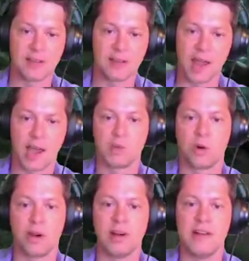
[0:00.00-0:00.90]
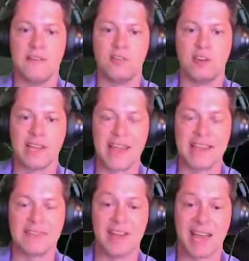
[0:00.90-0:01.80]
the Chaos Warrior never really
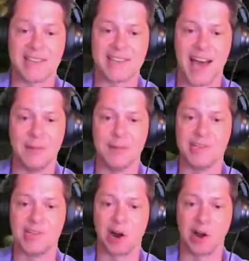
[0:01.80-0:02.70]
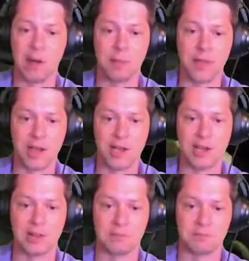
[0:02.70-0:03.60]
even has time to start up
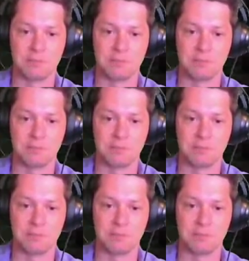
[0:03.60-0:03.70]
the